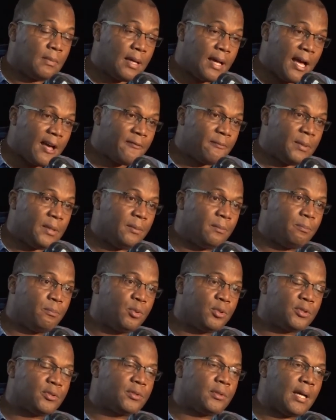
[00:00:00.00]
have been
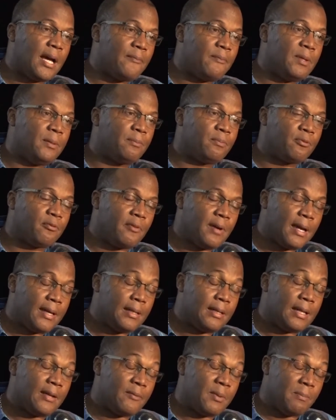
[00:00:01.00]

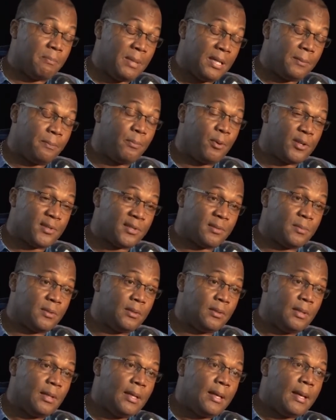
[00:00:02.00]
made
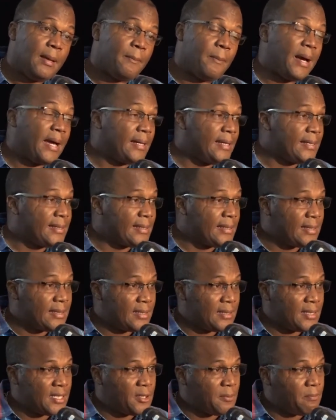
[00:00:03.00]
possible by the
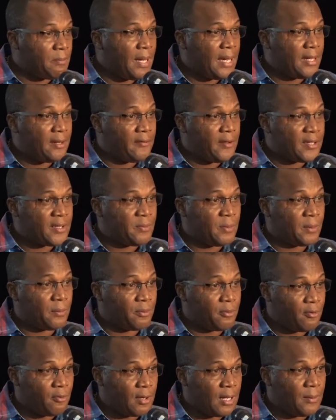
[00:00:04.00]
Citizenship by Investment
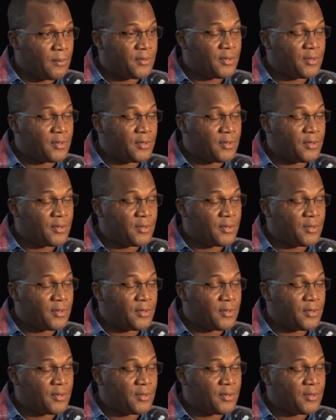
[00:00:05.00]
program.